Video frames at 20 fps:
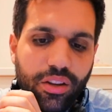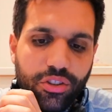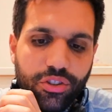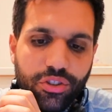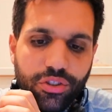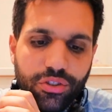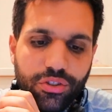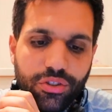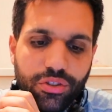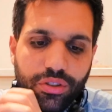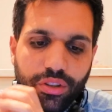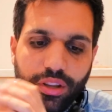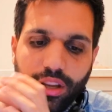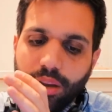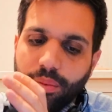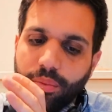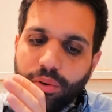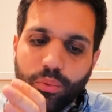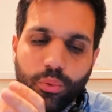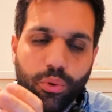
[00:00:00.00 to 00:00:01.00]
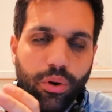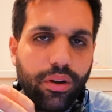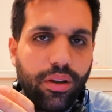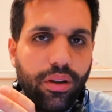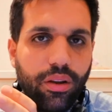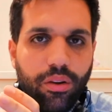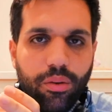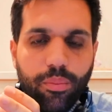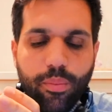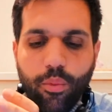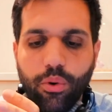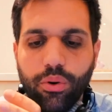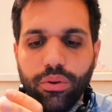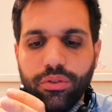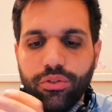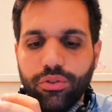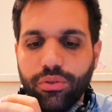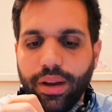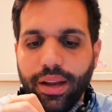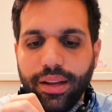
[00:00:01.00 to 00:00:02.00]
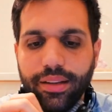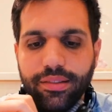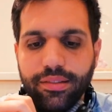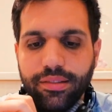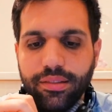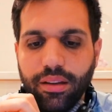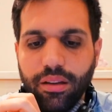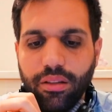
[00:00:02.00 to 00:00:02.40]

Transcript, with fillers: just keep on working on more tracks.